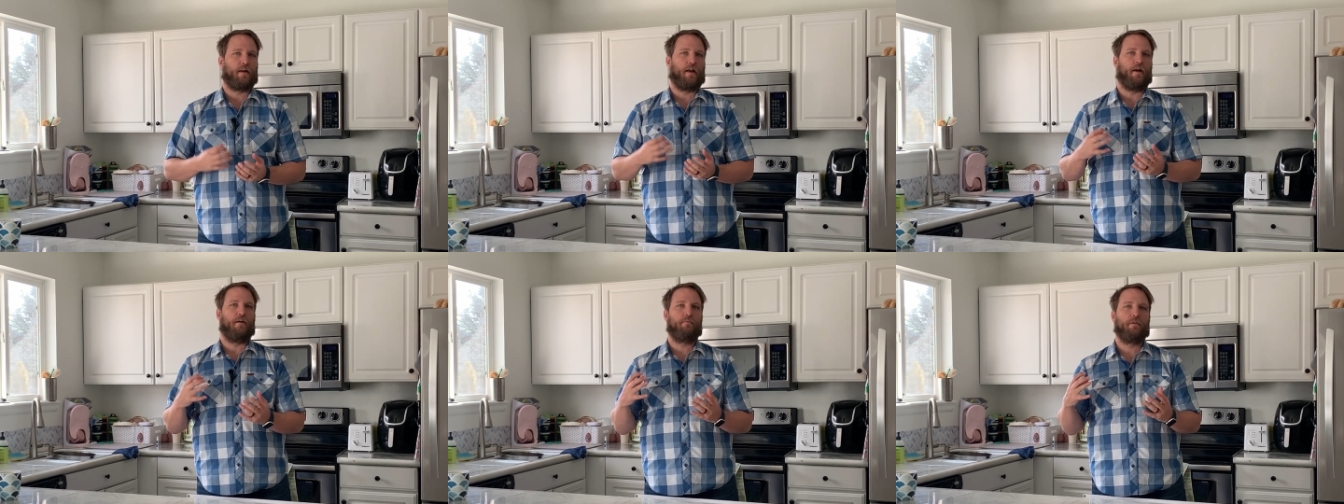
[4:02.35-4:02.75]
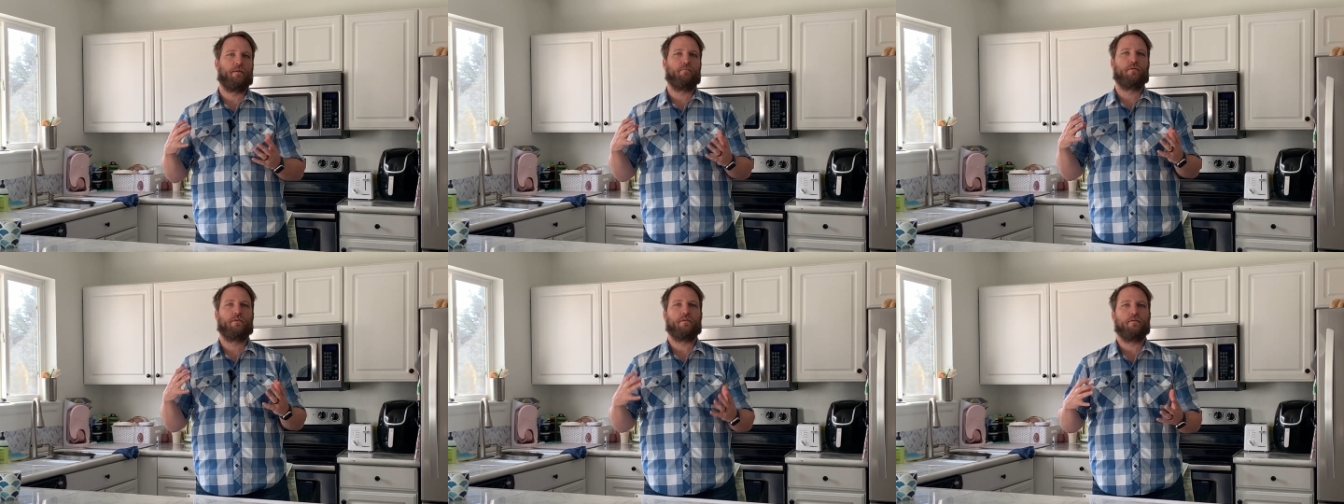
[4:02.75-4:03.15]
Help
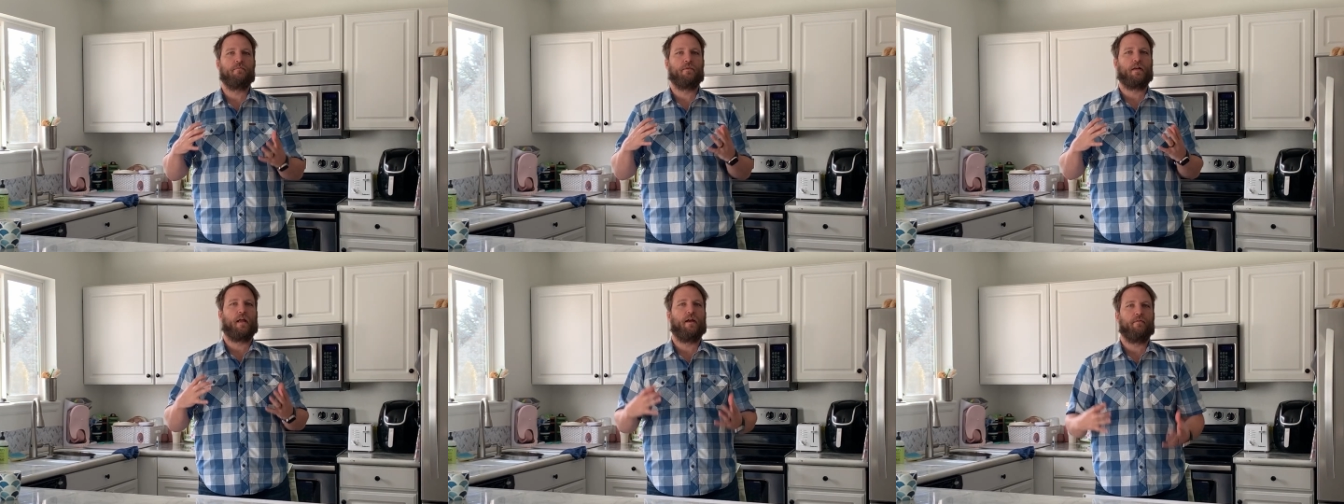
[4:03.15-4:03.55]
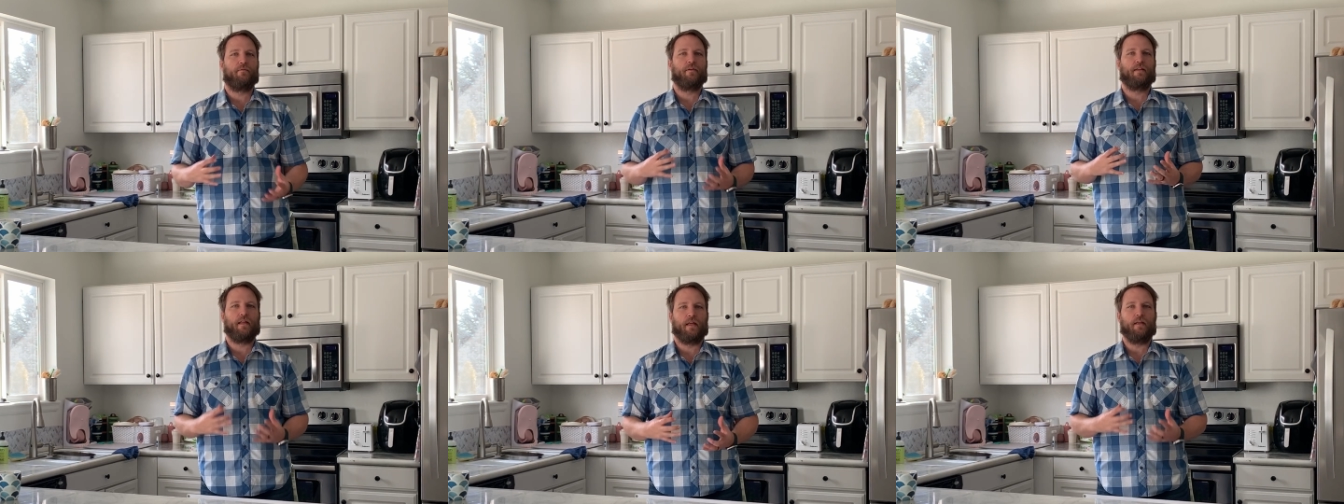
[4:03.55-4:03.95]
them do
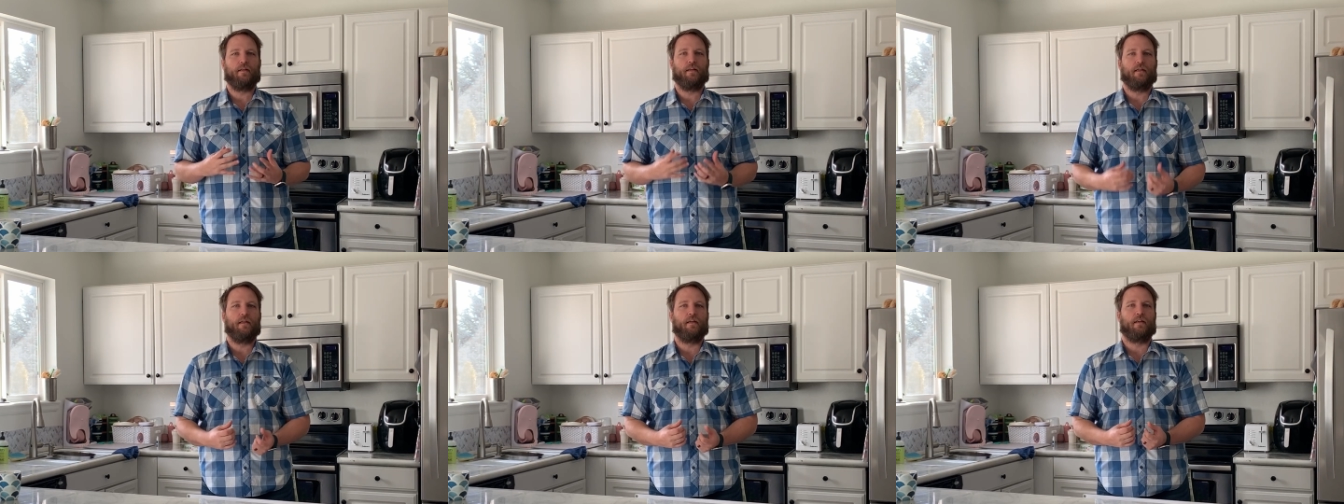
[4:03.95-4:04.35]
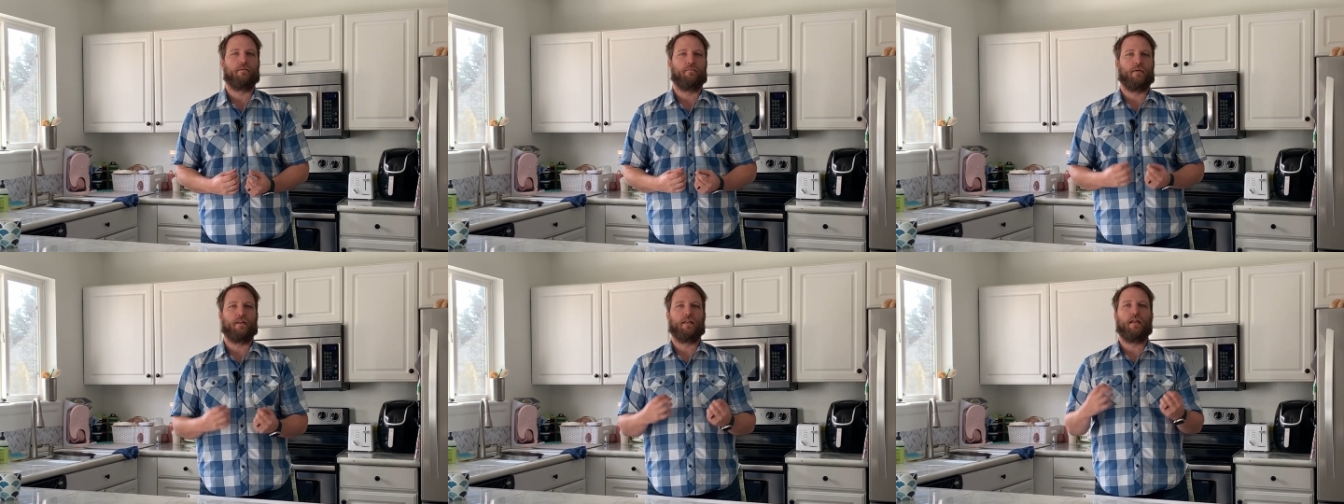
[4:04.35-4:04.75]
whatever they need
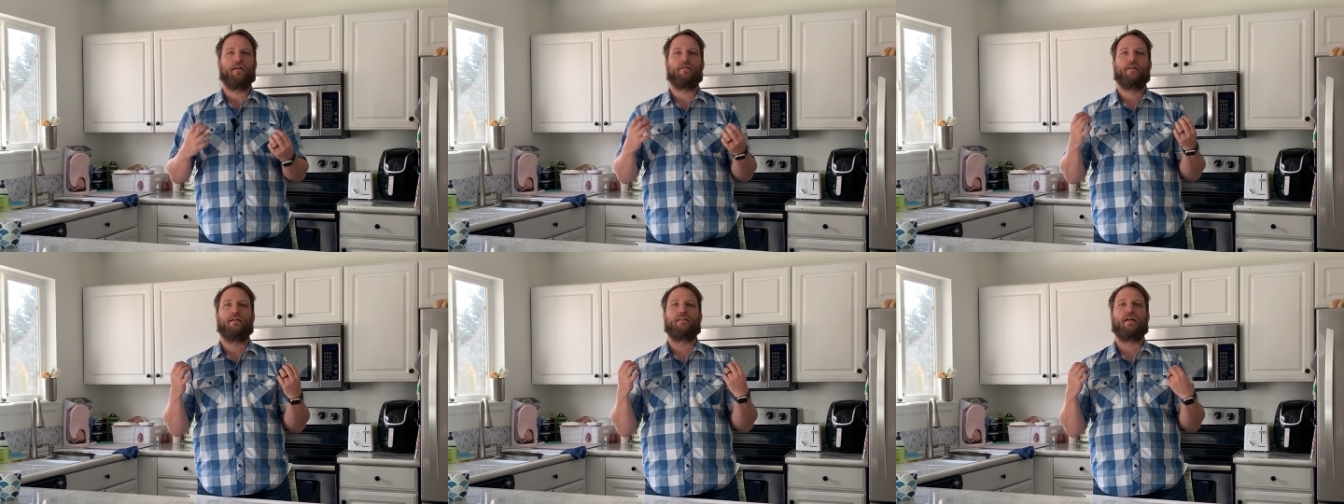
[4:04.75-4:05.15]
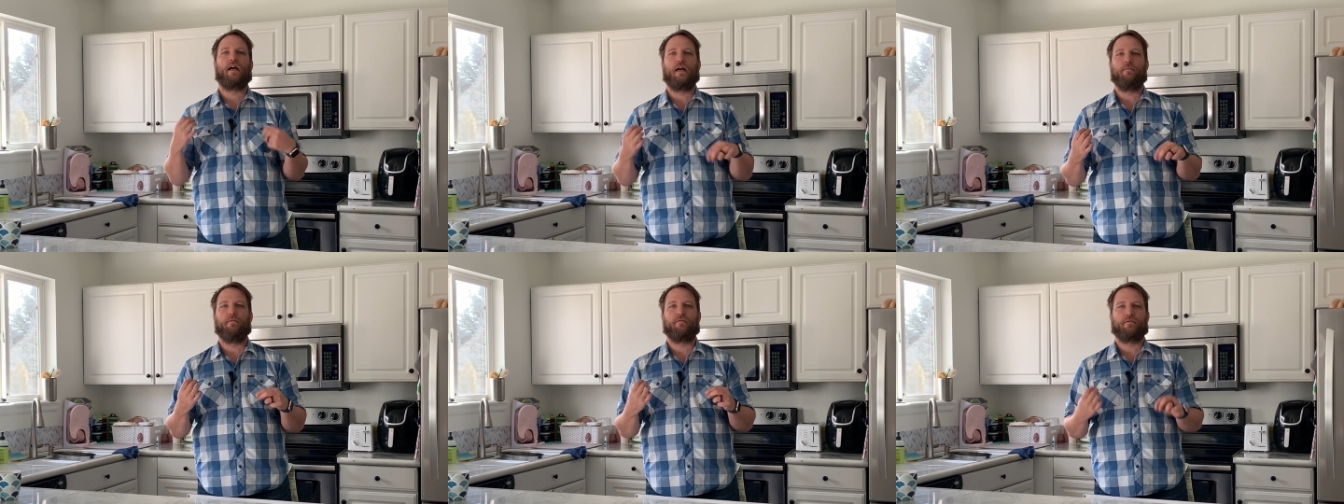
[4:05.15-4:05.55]
when they are in a
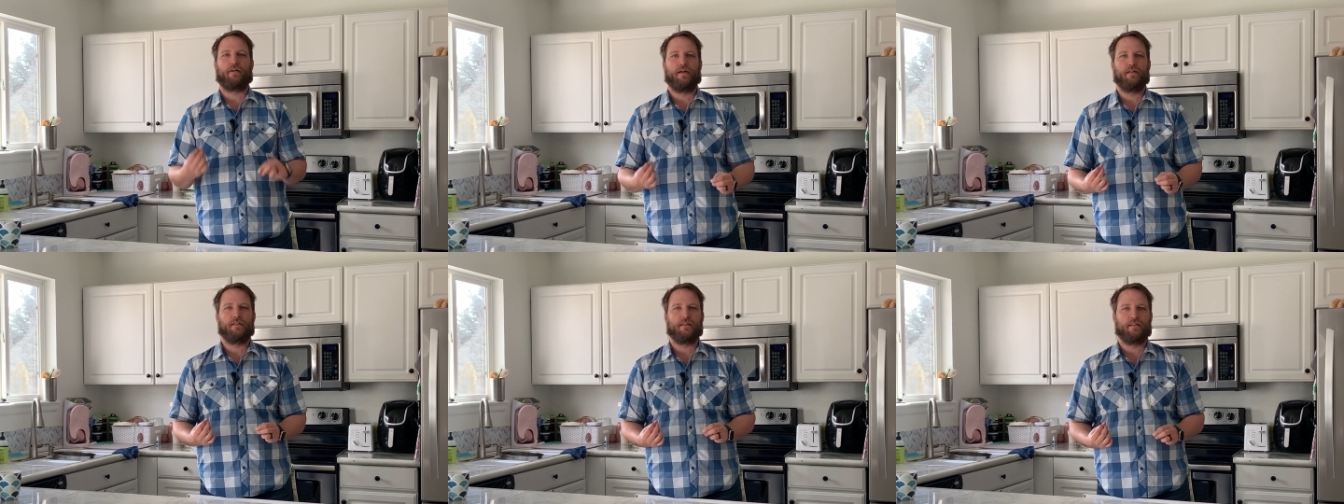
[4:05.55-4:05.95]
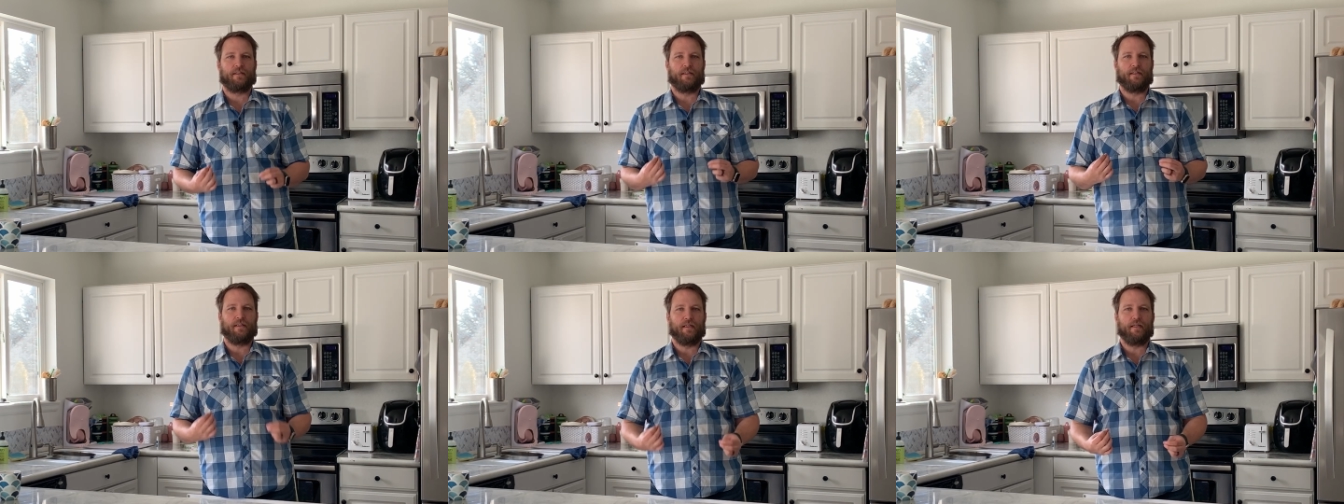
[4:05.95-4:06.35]
time of crisis
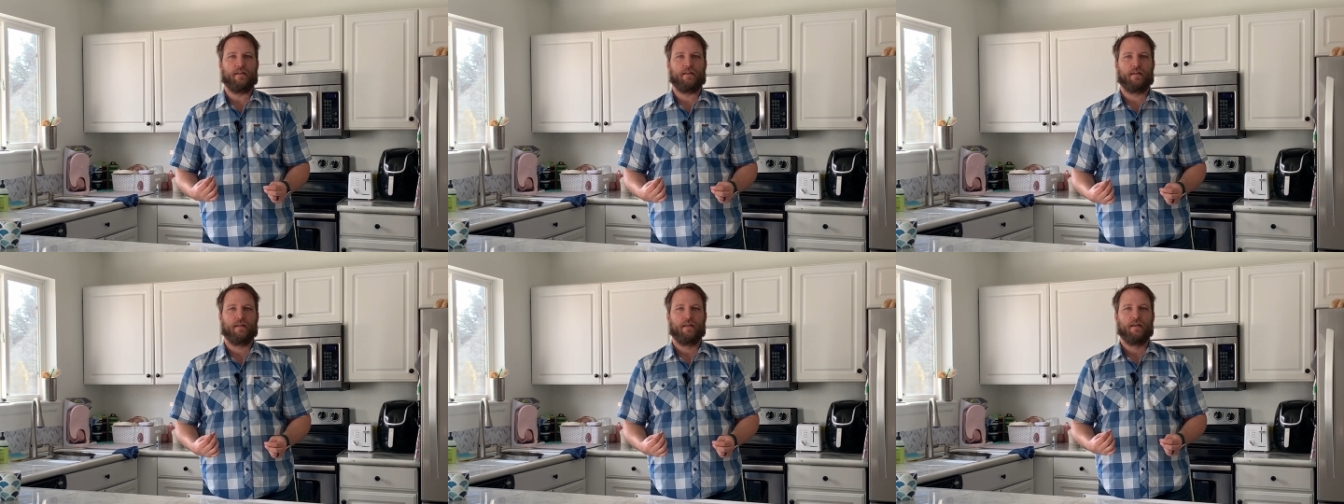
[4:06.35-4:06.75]
and need,